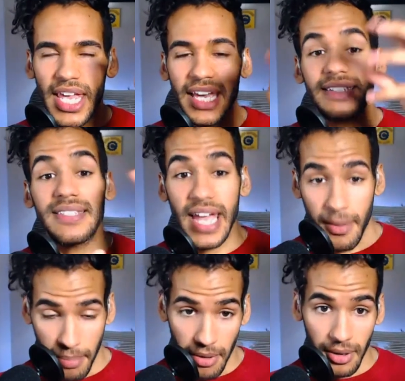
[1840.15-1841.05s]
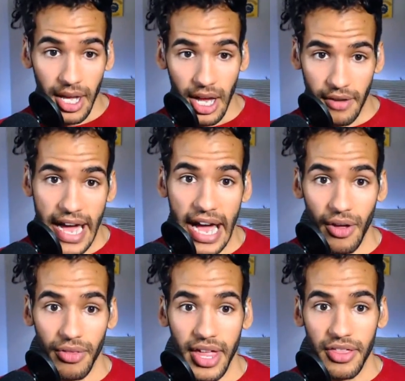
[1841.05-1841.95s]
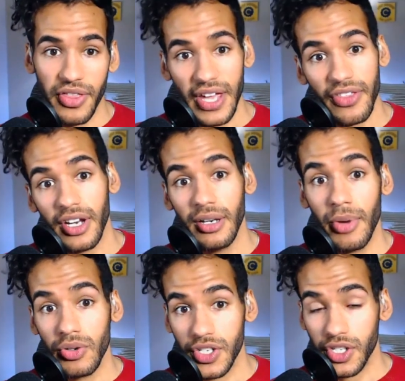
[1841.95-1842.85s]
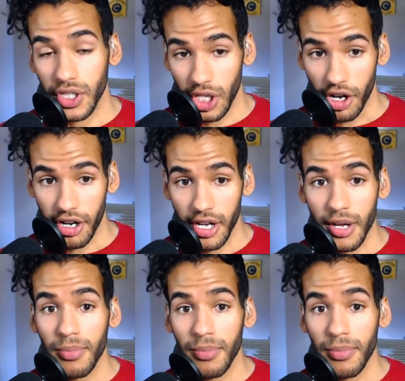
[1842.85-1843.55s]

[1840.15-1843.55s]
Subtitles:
example of how they think that an emoji should look,